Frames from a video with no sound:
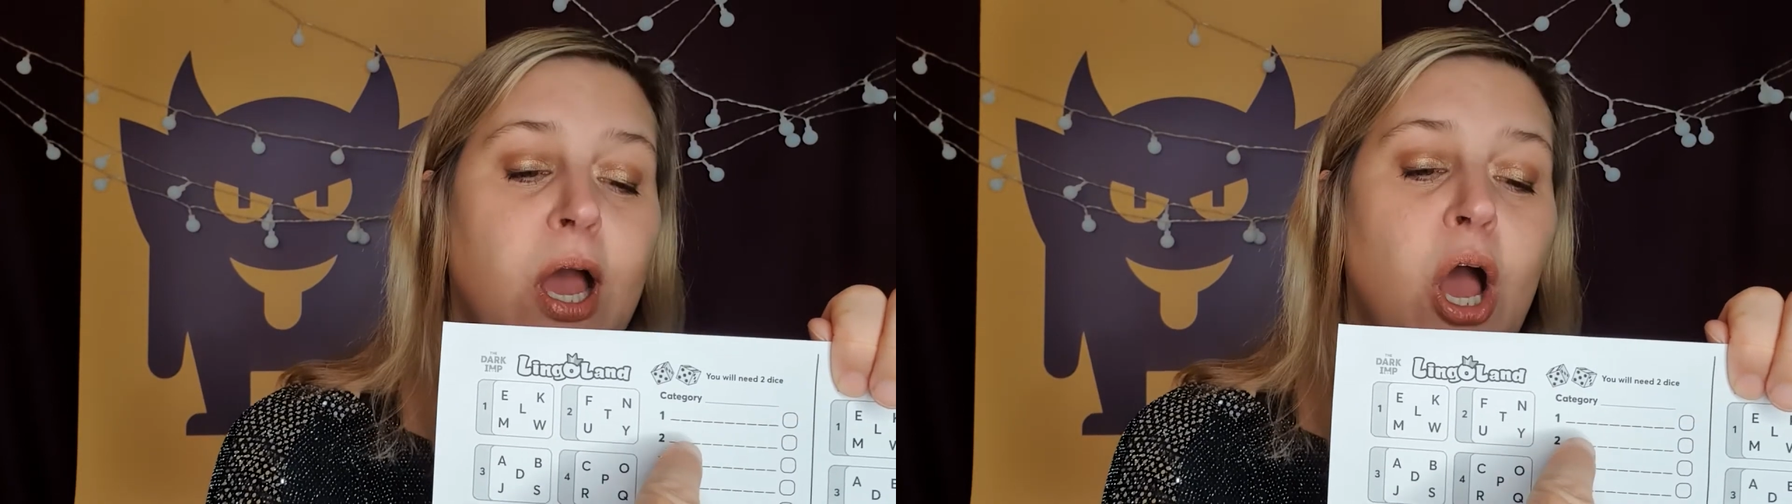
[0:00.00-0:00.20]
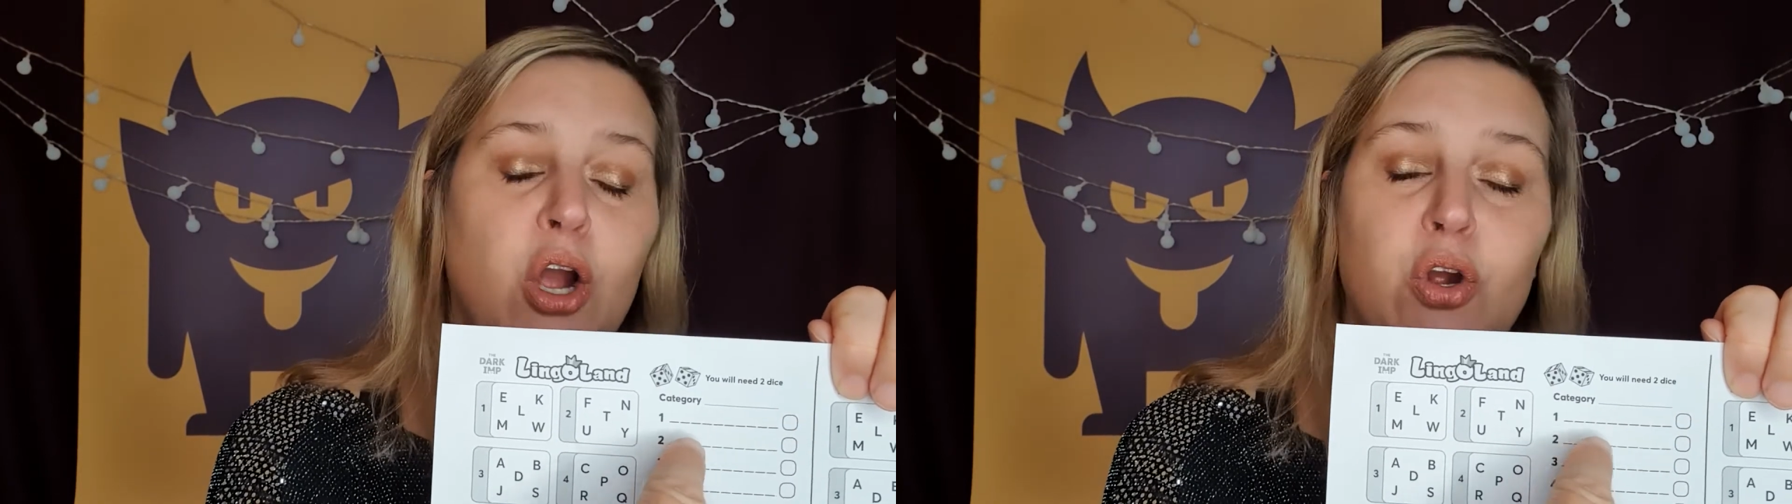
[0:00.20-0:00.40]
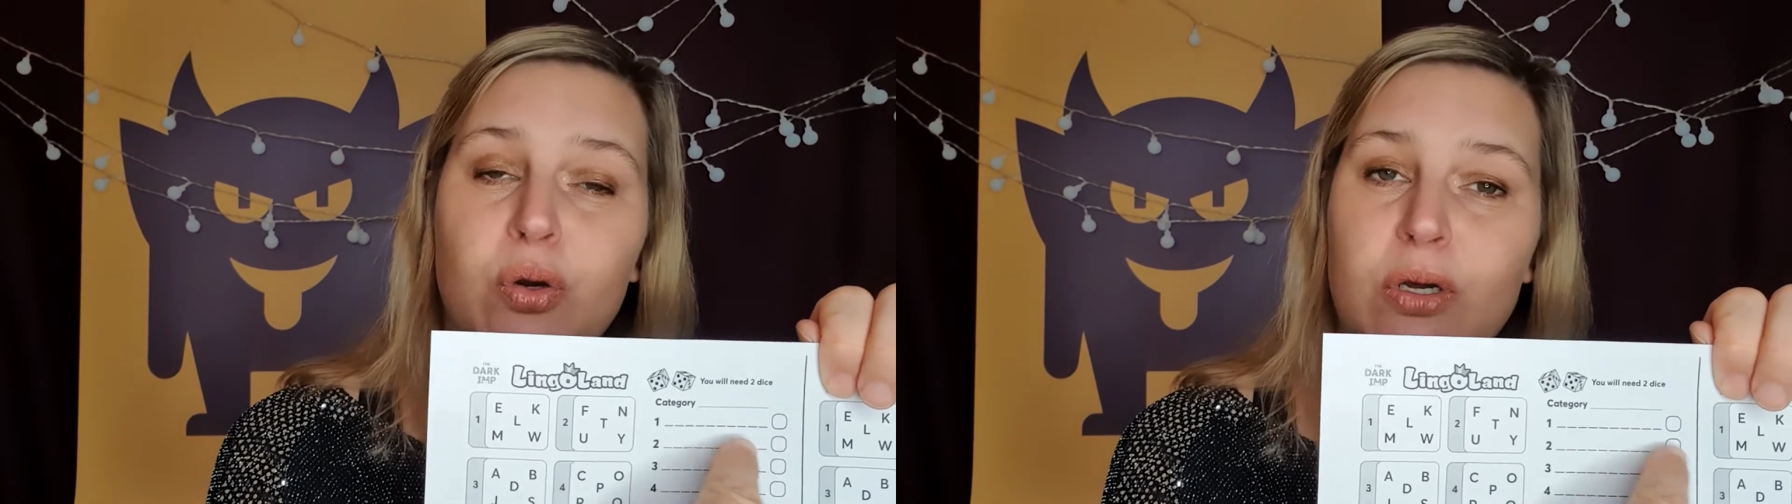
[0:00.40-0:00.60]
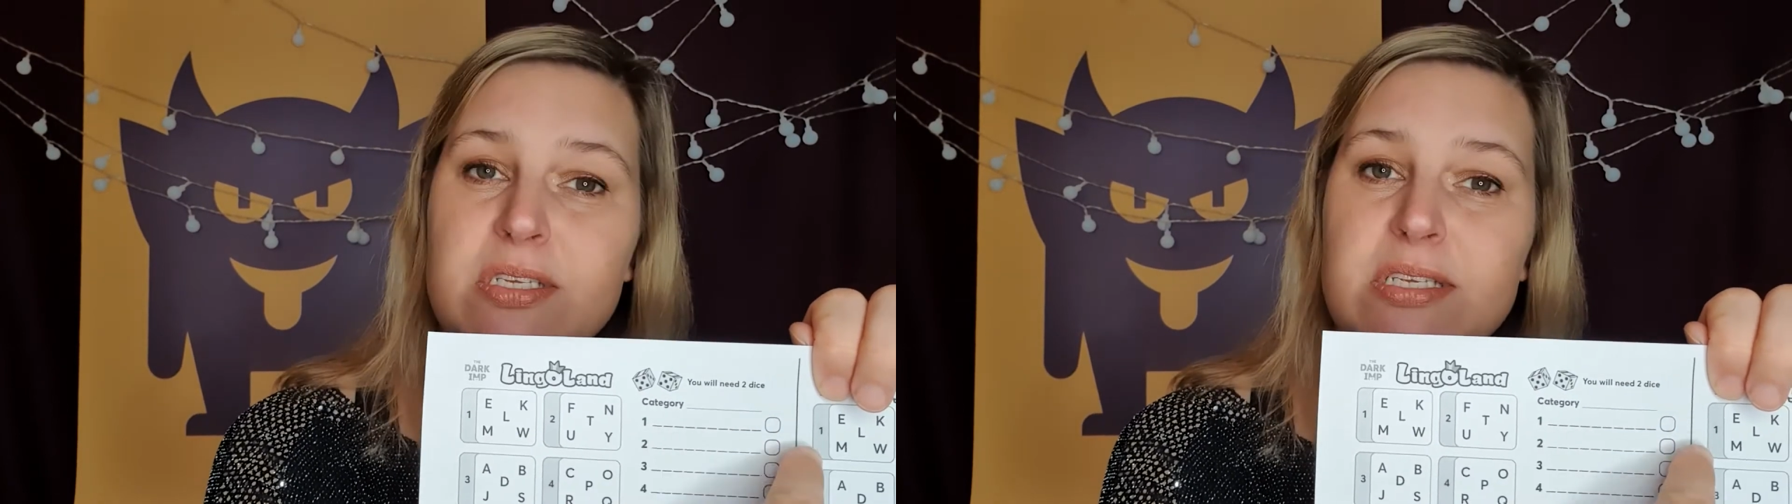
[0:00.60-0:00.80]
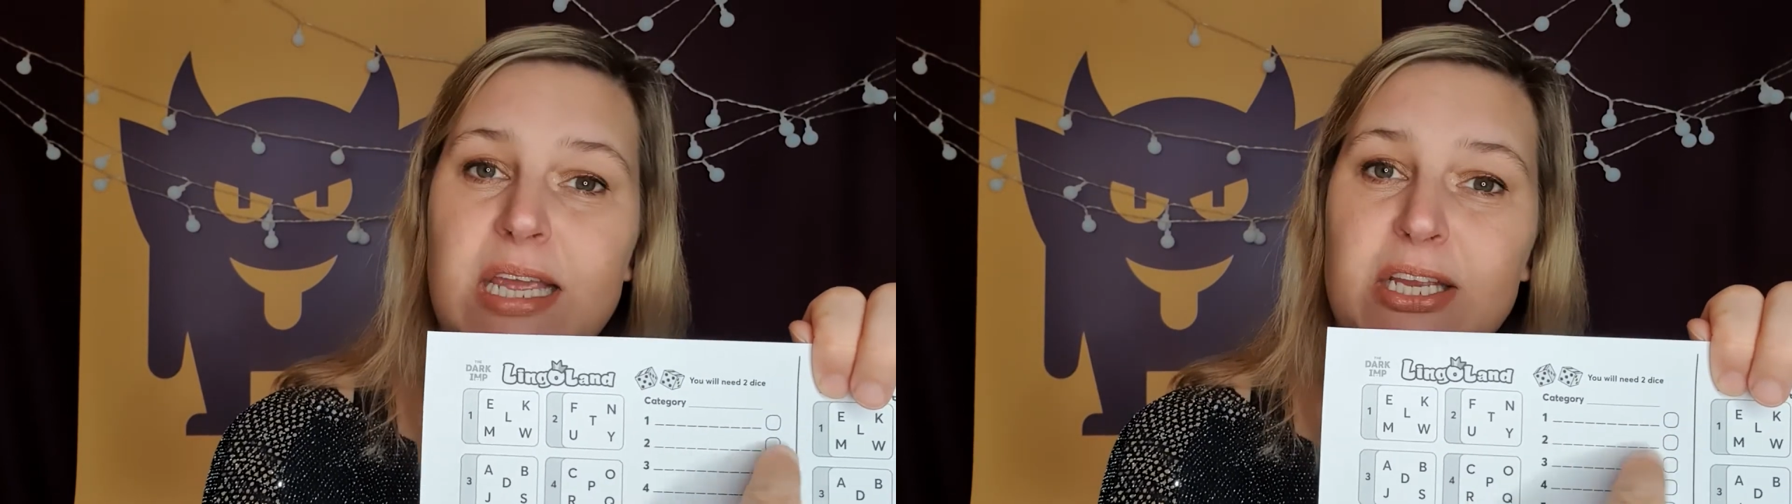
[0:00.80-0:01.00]

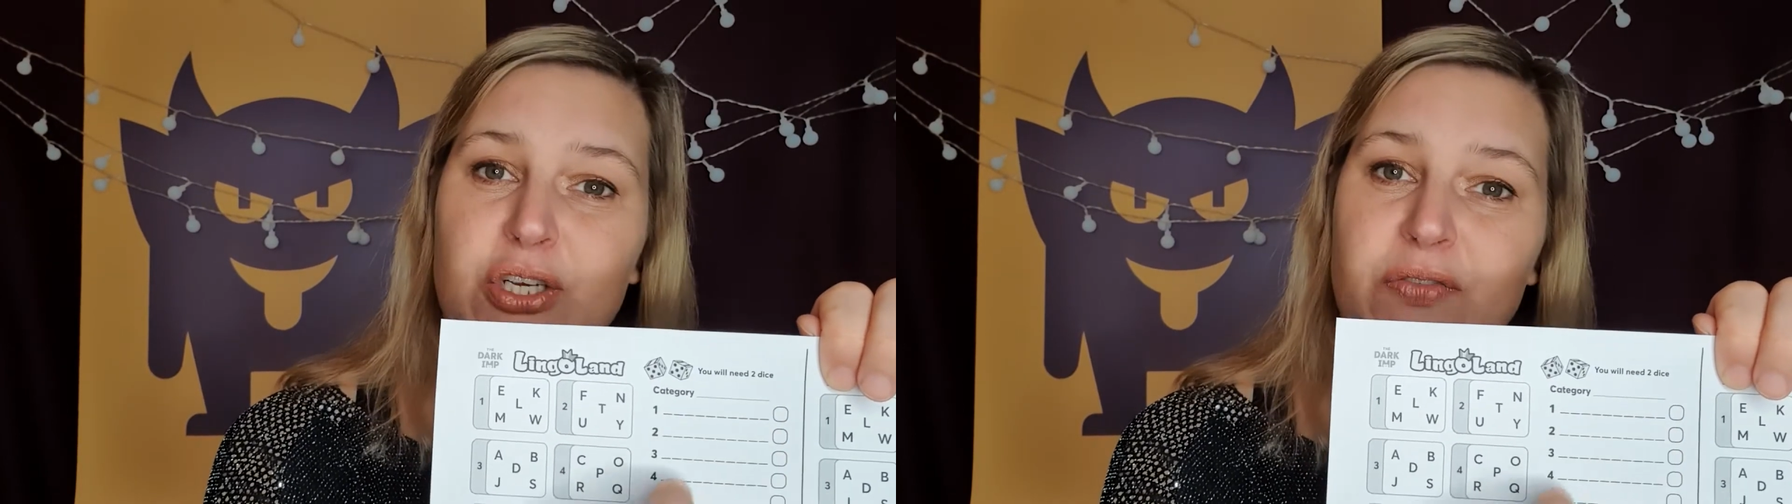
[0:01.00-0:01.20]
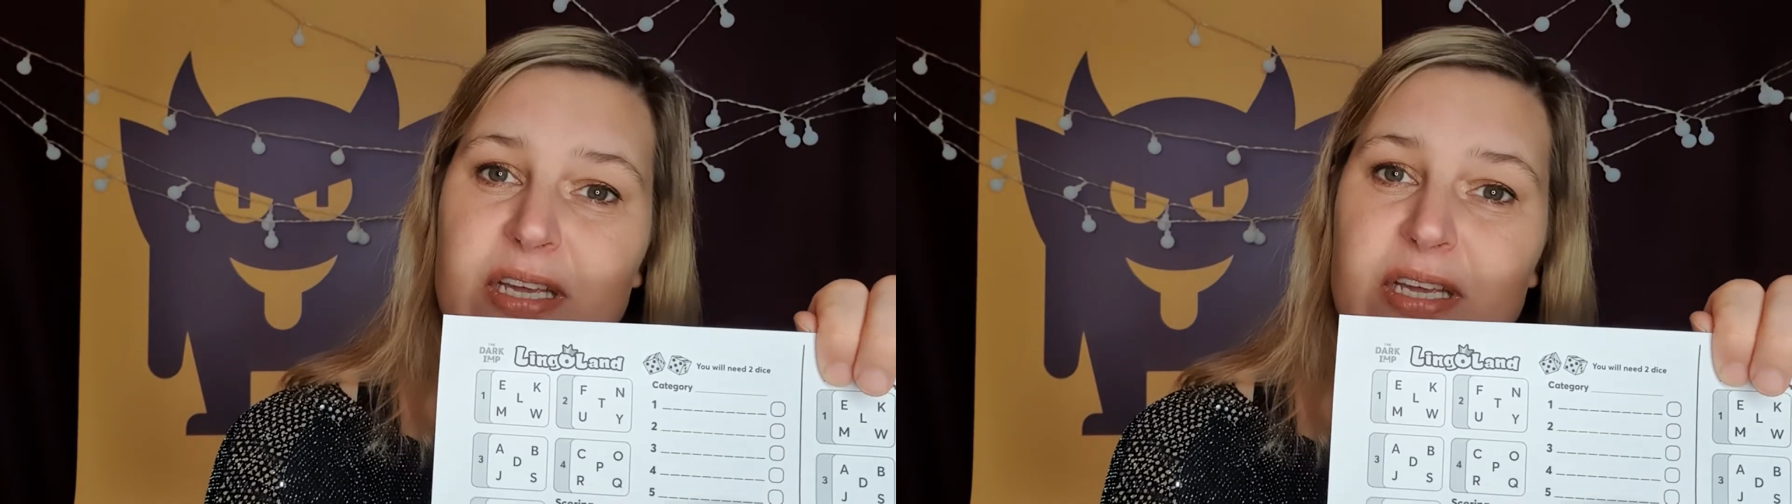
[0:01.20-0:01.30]
across each of